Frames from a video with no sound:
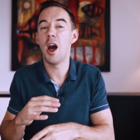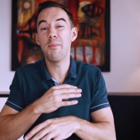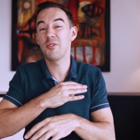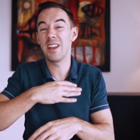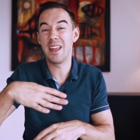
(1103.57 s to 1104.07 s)

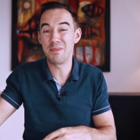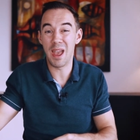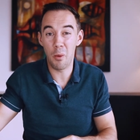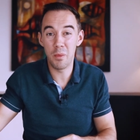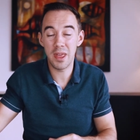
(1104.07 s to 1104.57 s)
I'm just going to let them
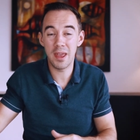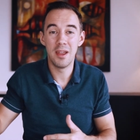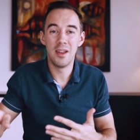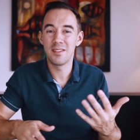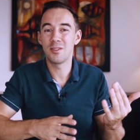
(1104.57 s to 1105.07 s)
get on with it,
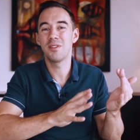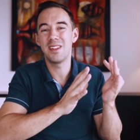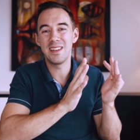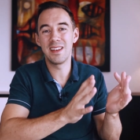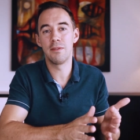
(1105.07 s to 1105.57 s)
as long as
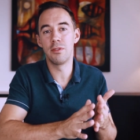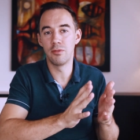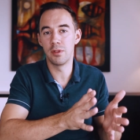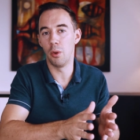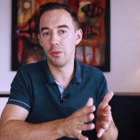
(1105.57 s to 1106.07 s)
they deliver the
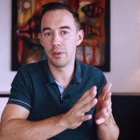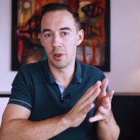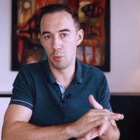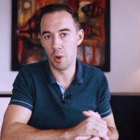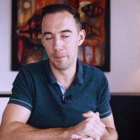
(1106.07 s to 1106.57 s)
results that
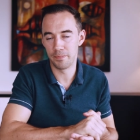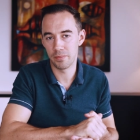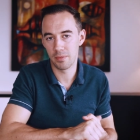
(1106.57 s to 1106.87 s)
I want.